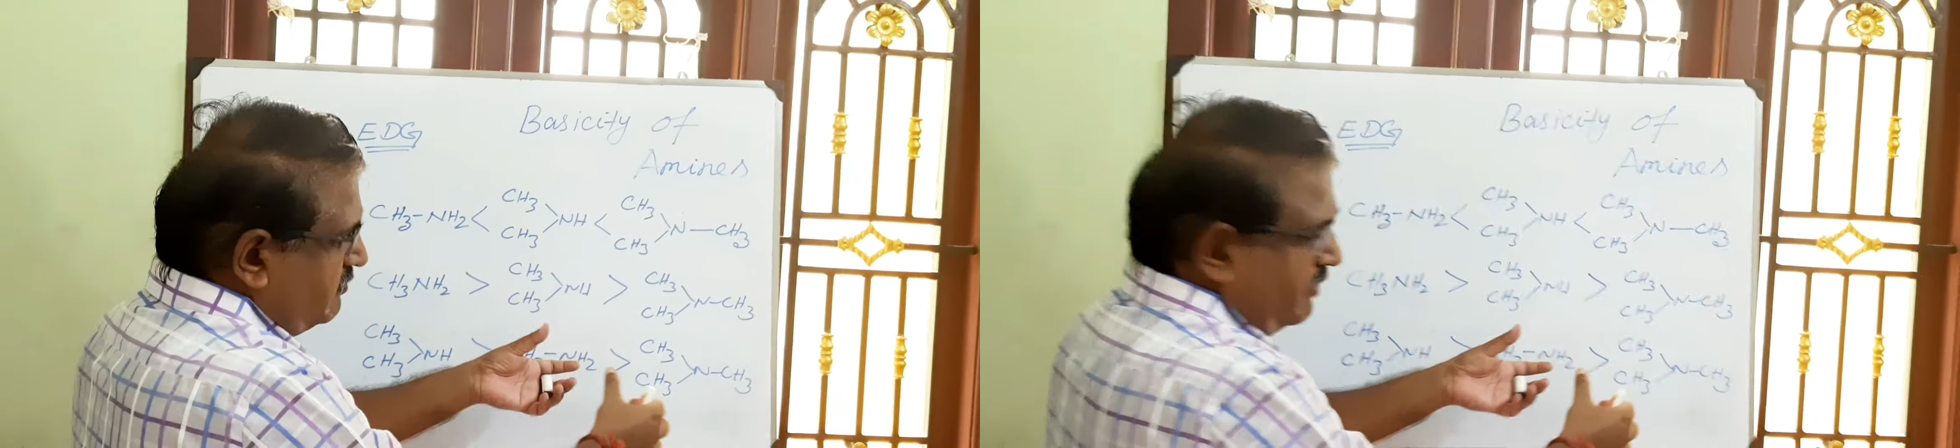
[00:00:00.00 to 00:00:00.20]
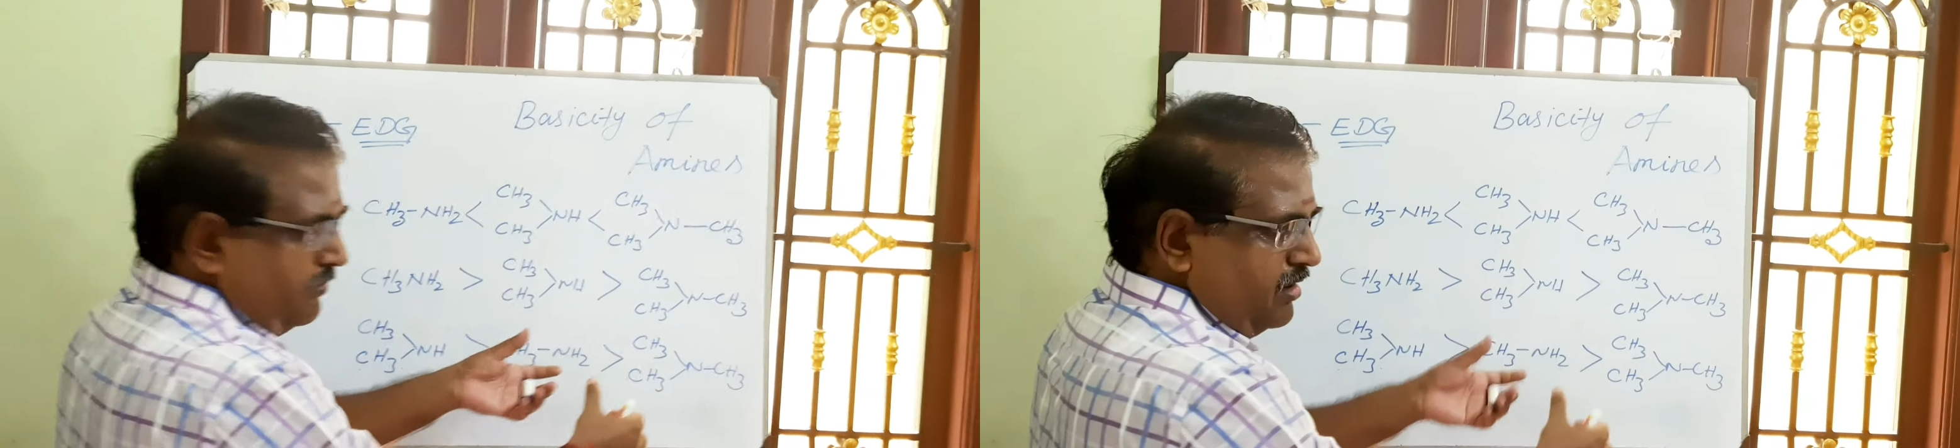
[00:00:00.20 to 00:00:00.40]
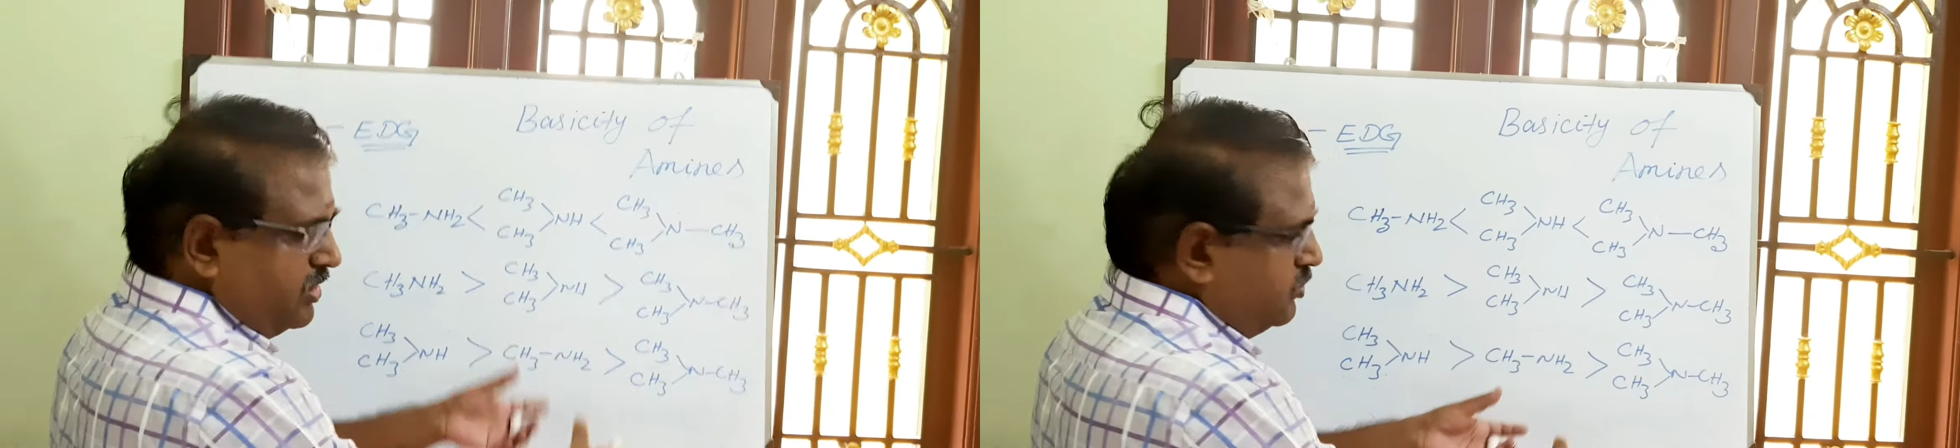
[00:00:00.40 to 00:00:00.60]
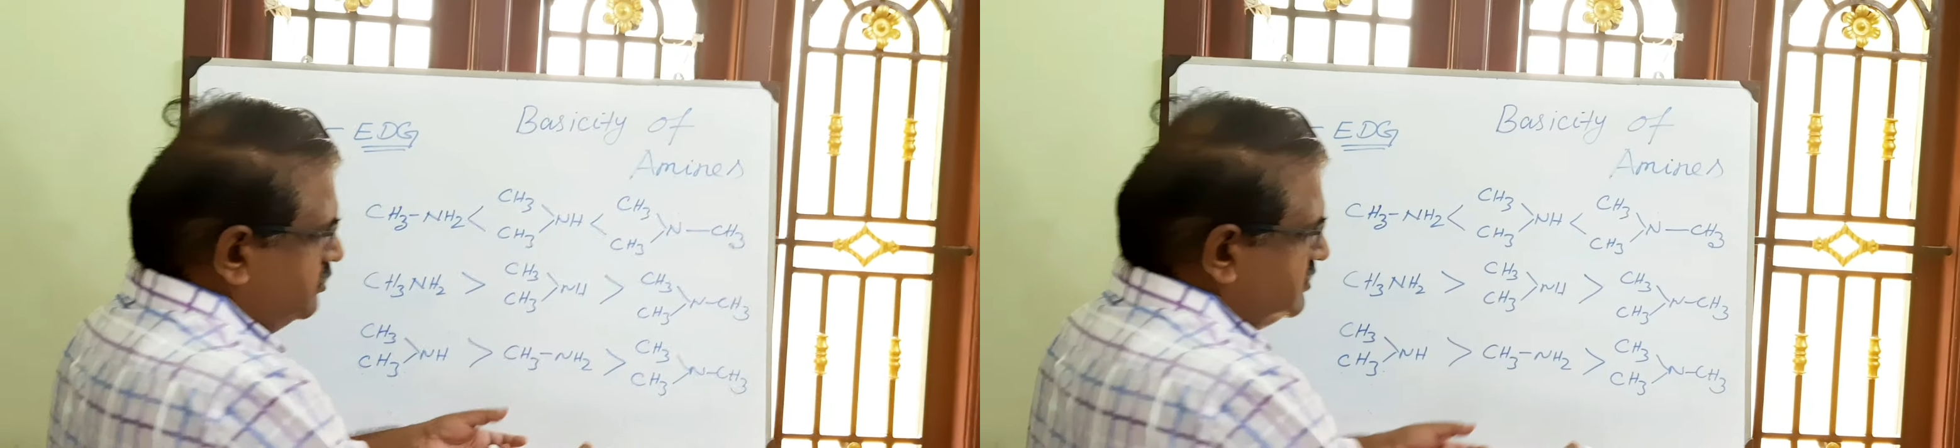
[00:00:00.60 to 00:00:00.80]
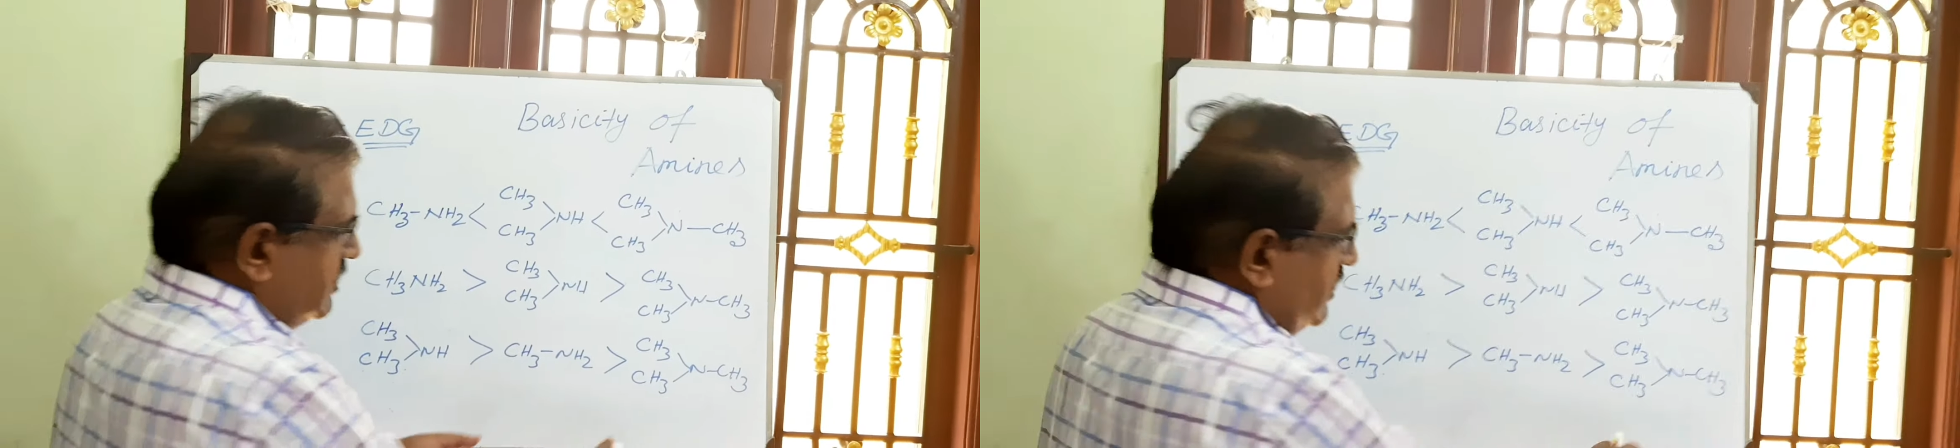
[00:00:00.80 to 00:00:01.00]
the
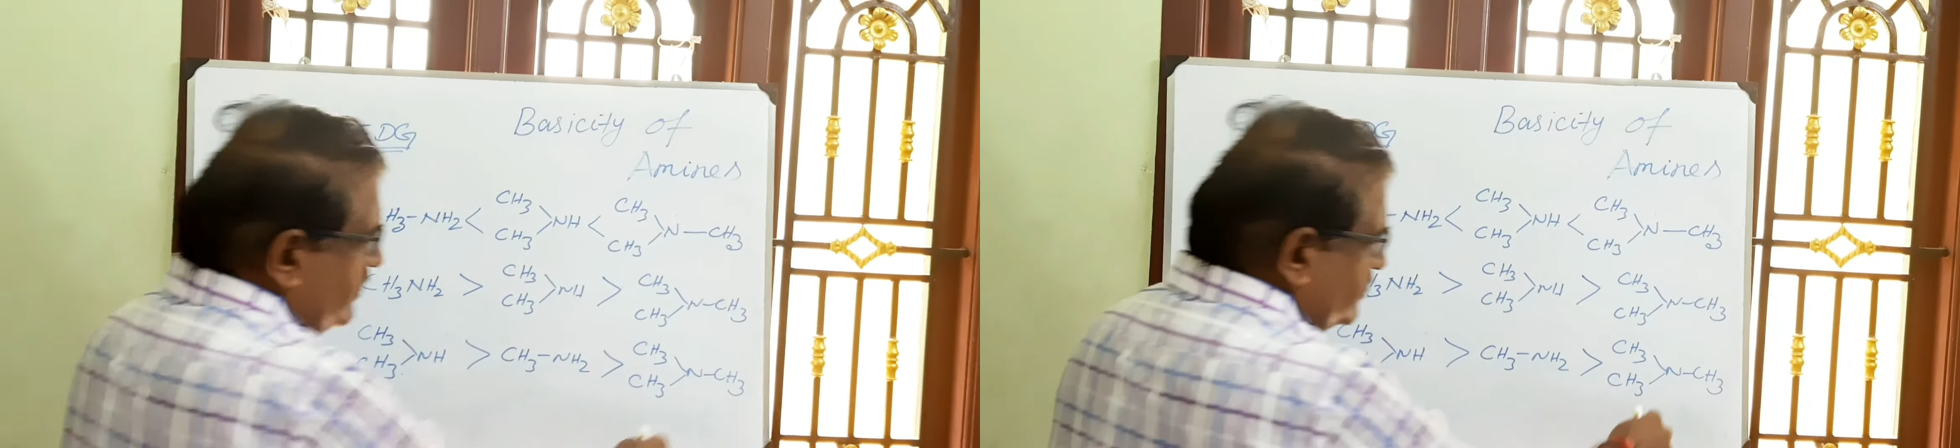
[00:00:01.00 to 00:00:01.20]
molecules, the